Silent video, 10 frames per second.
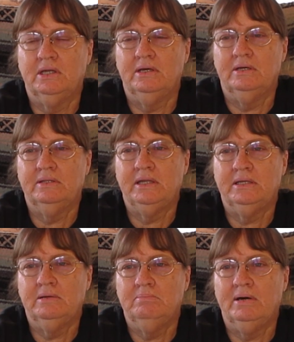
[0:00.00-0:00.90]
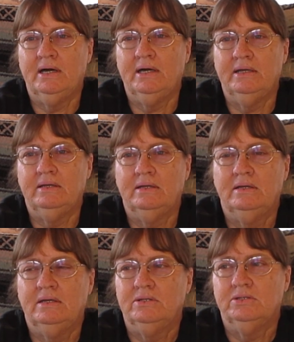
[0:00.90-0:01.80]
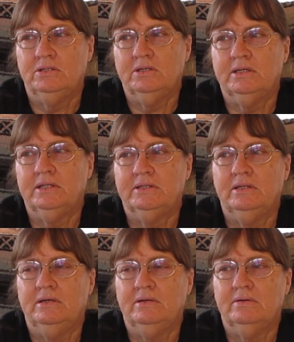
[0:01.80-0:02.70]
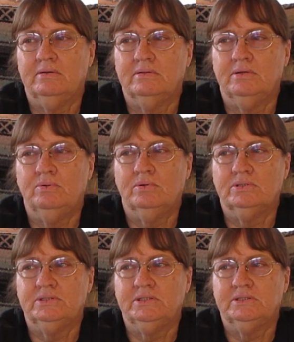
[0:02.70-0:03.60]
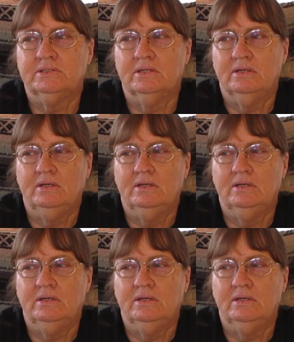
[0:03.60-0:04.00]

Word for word: Uh, they come by to look at uh, the horses,